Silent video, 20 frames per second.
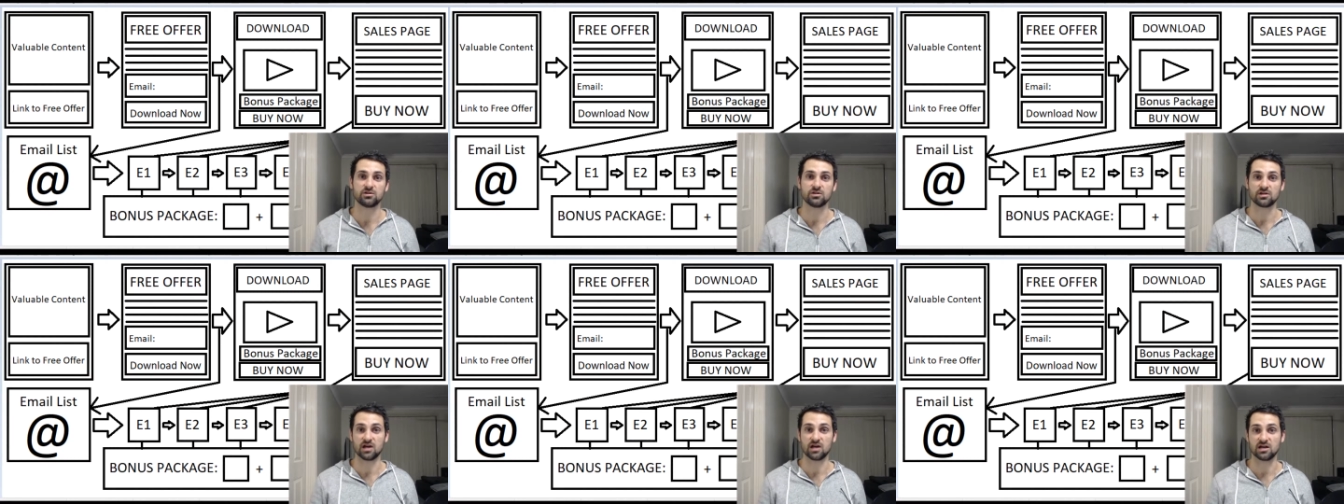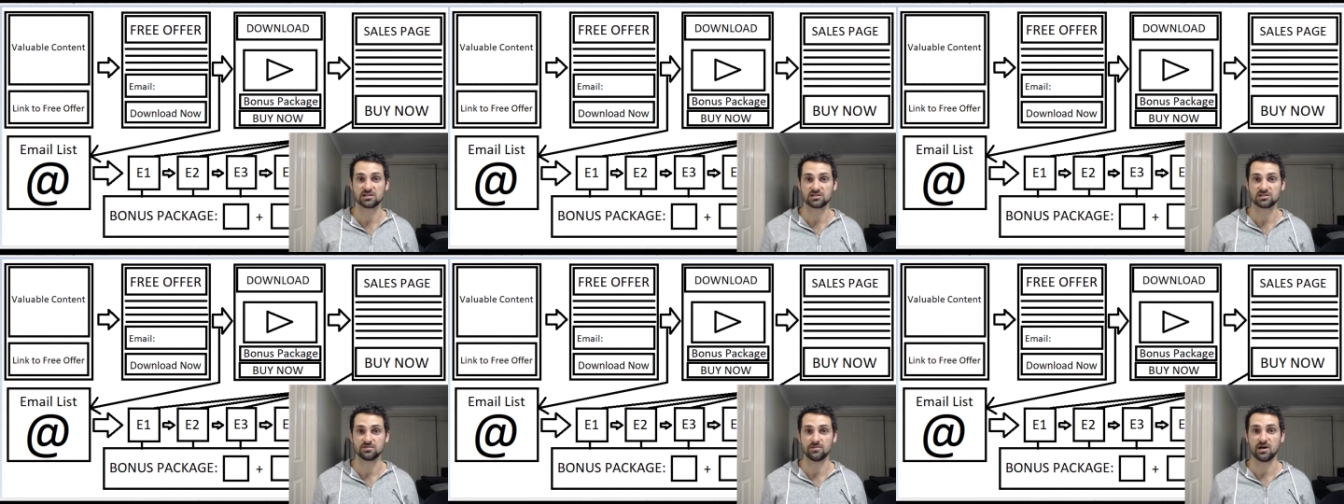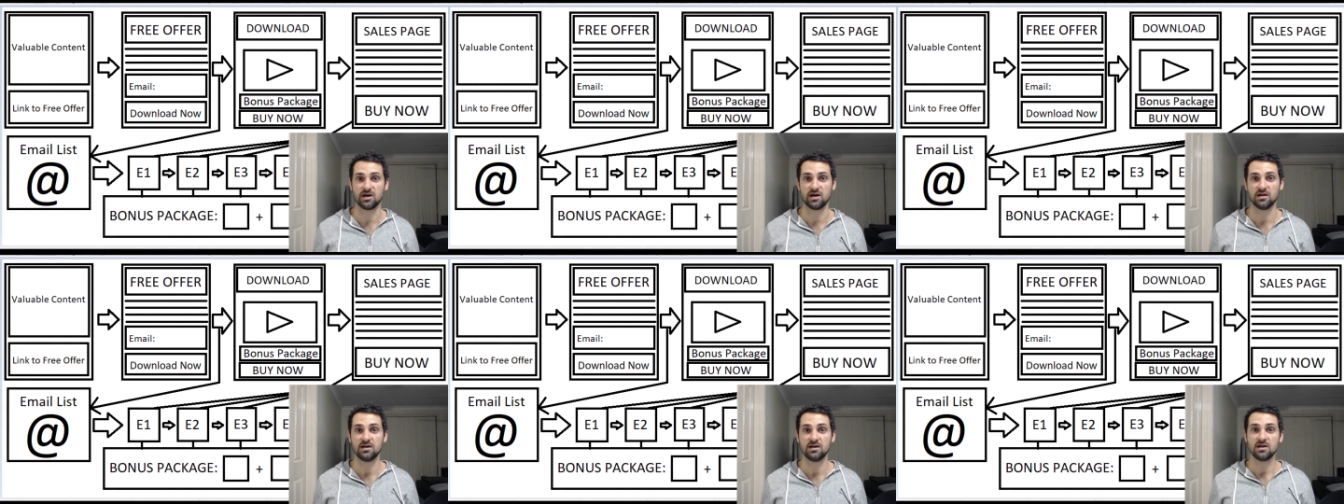the
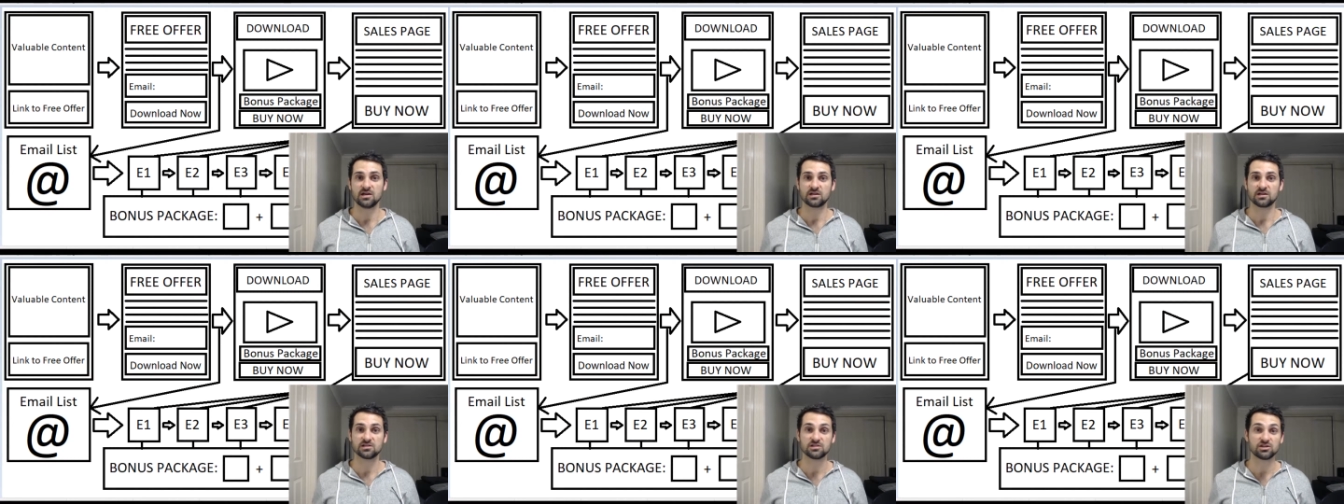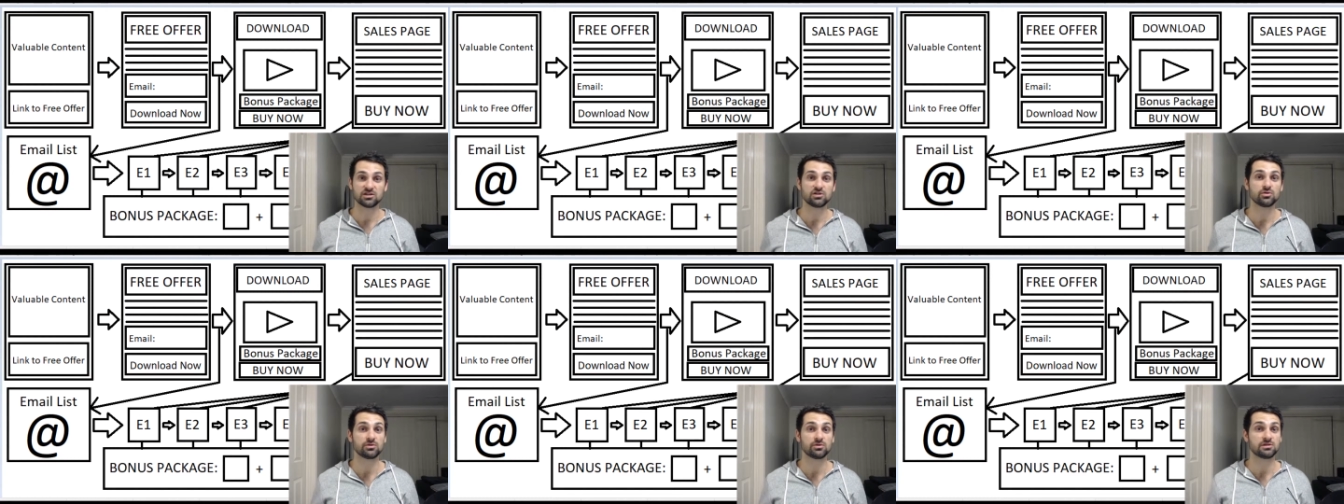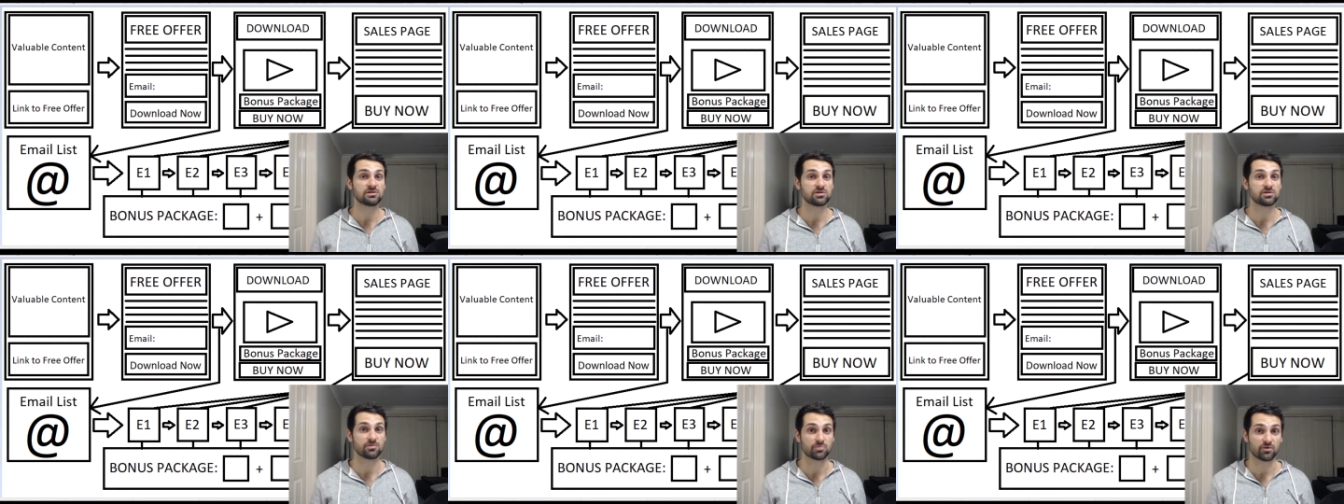customer,
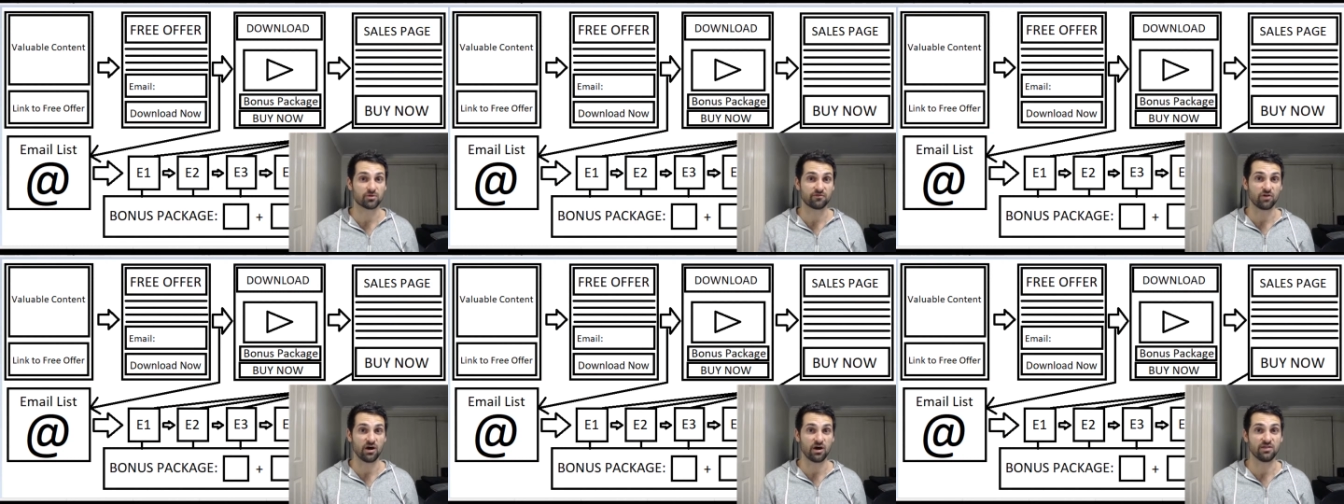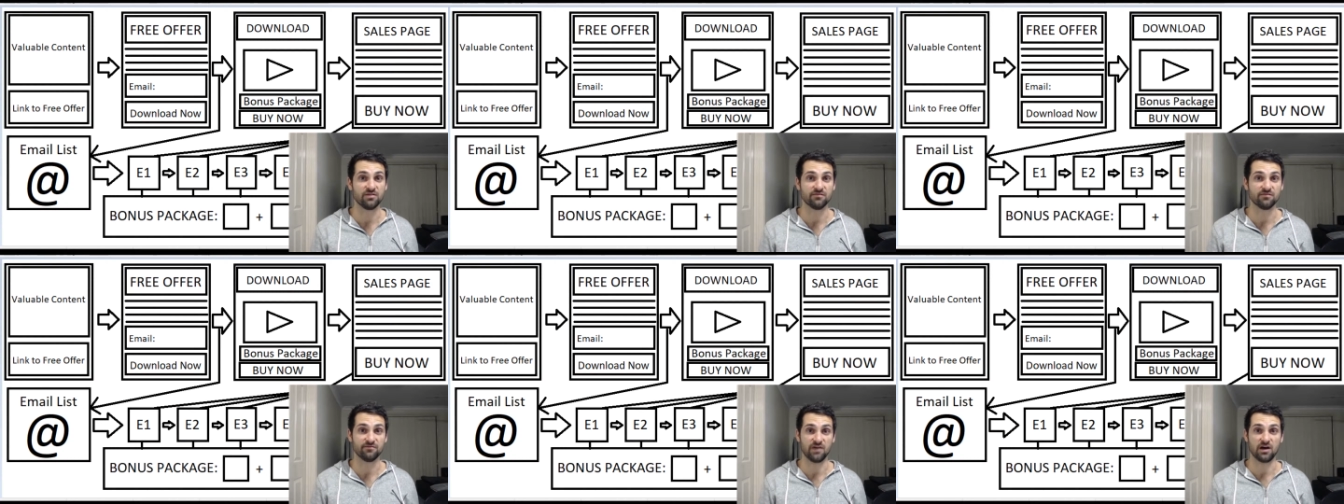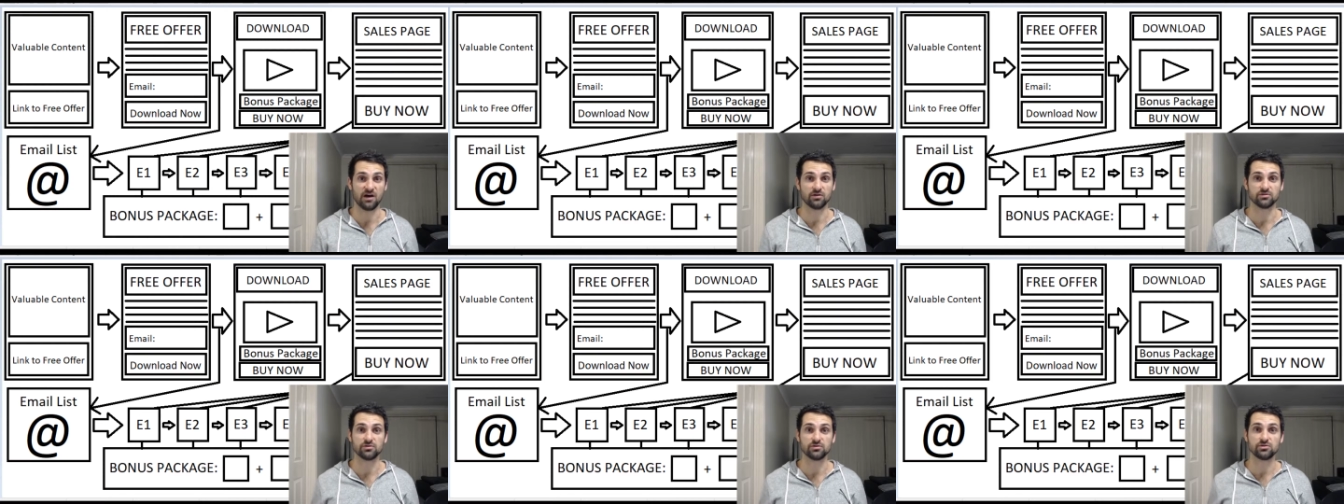continuing to provide them
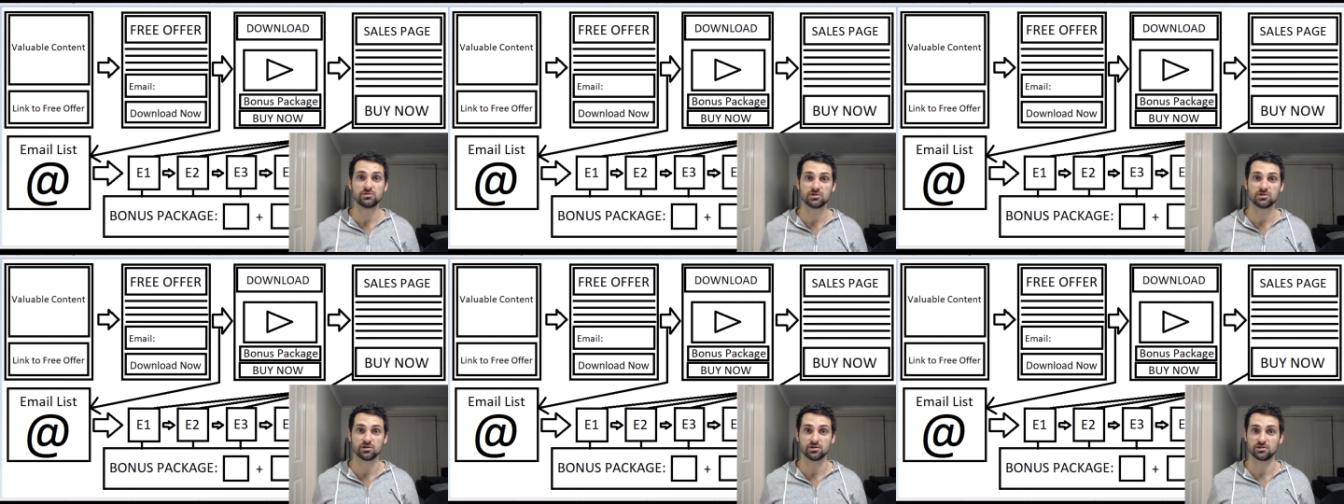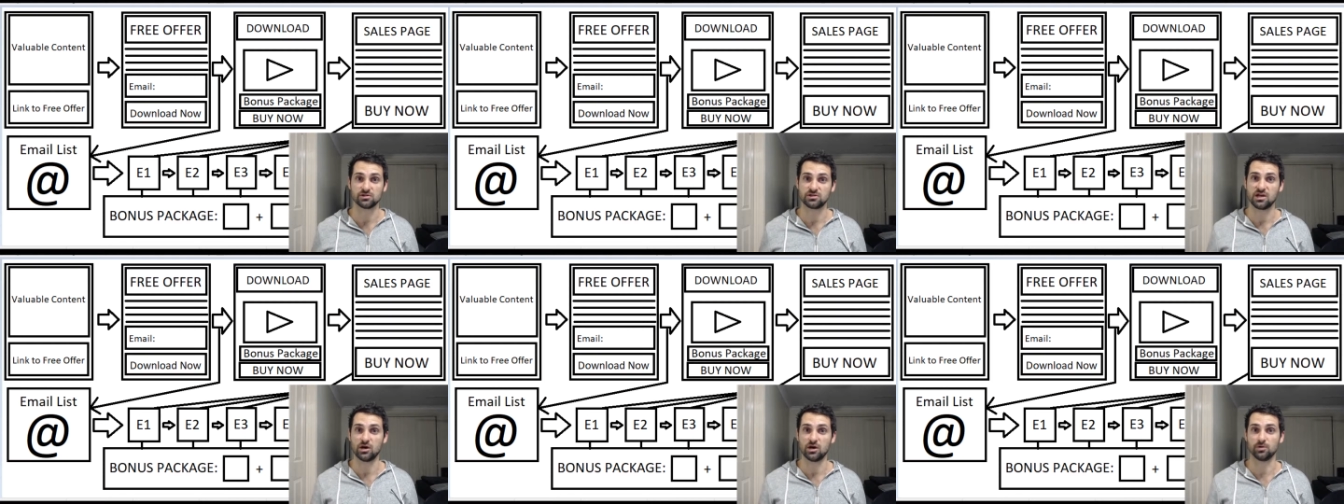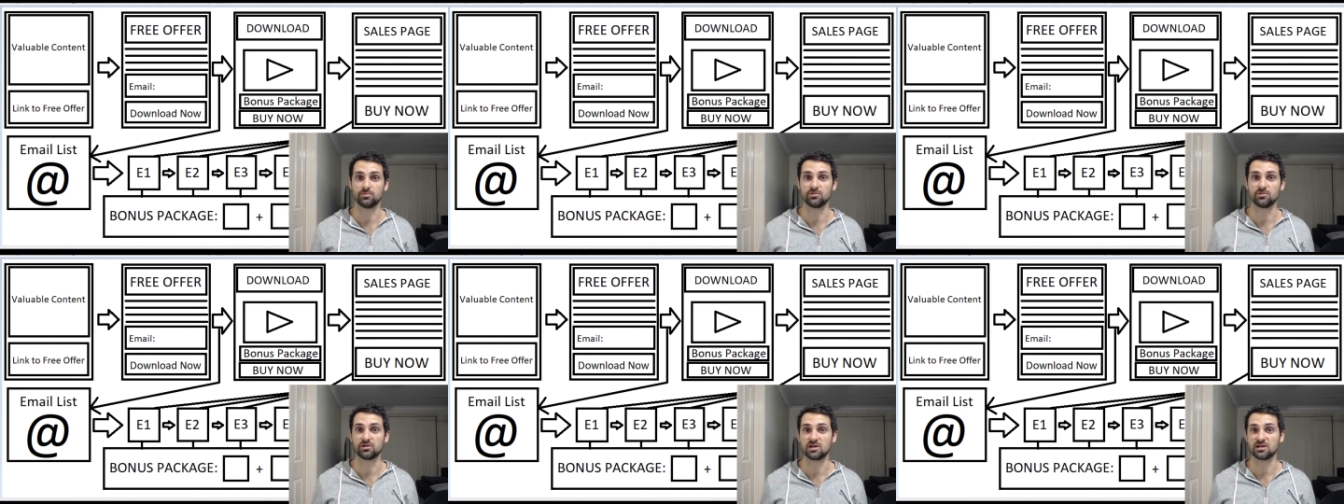value to
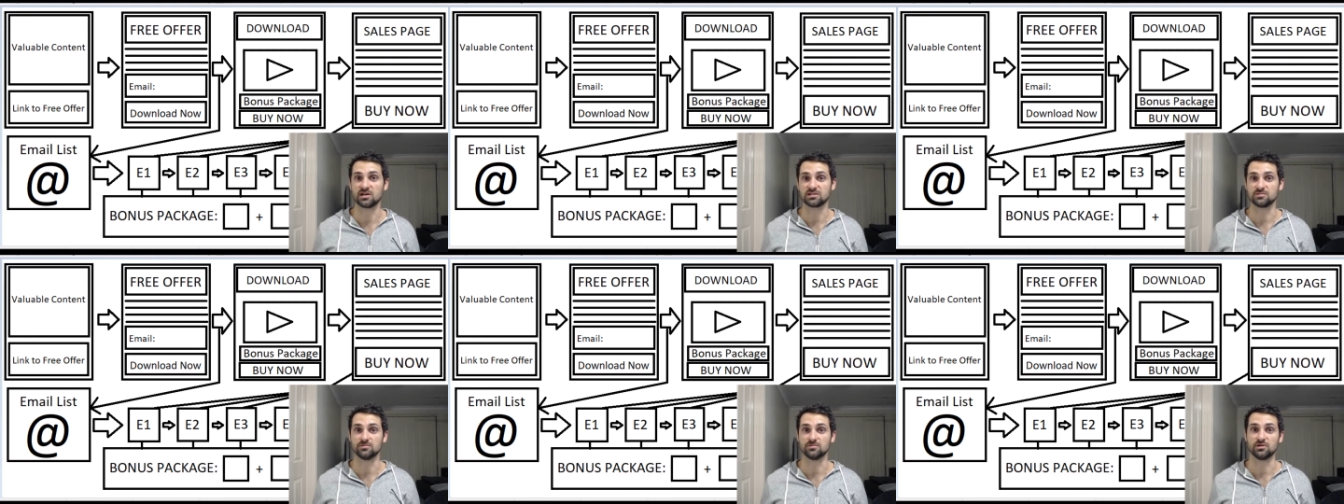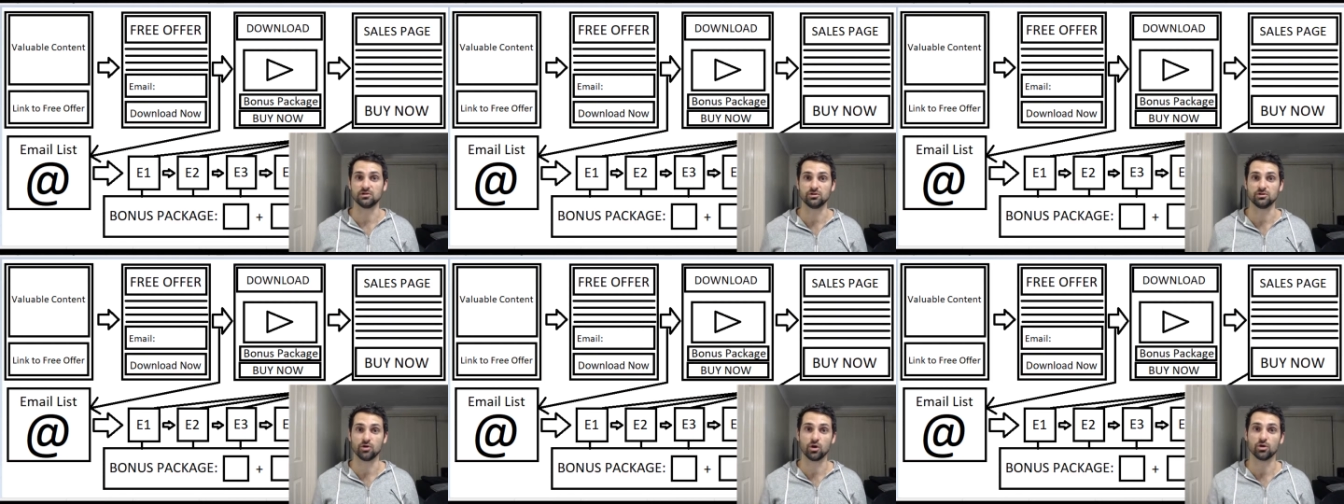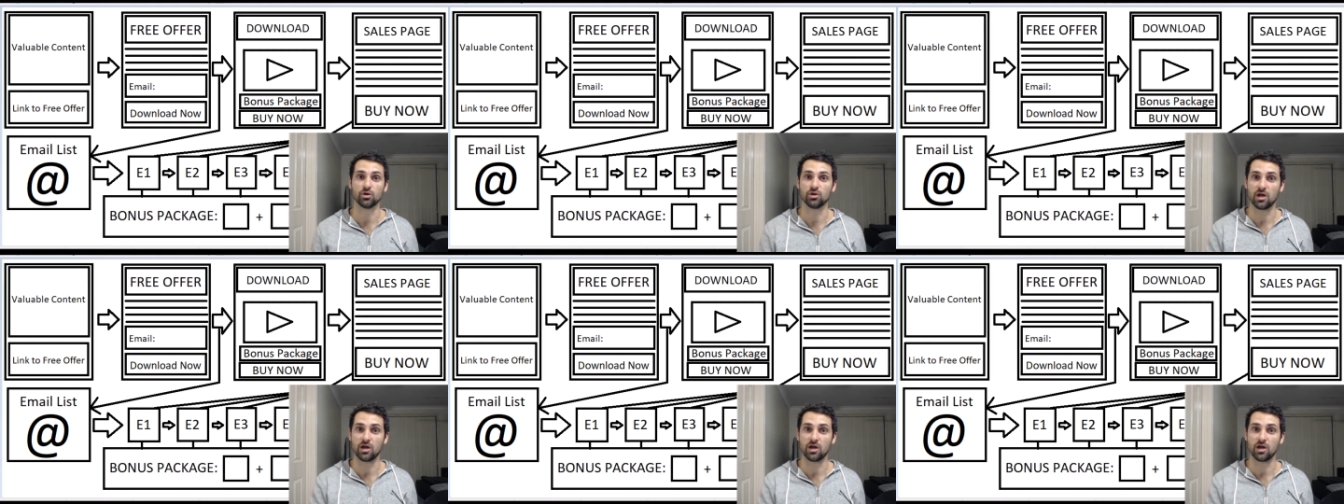help the customer know,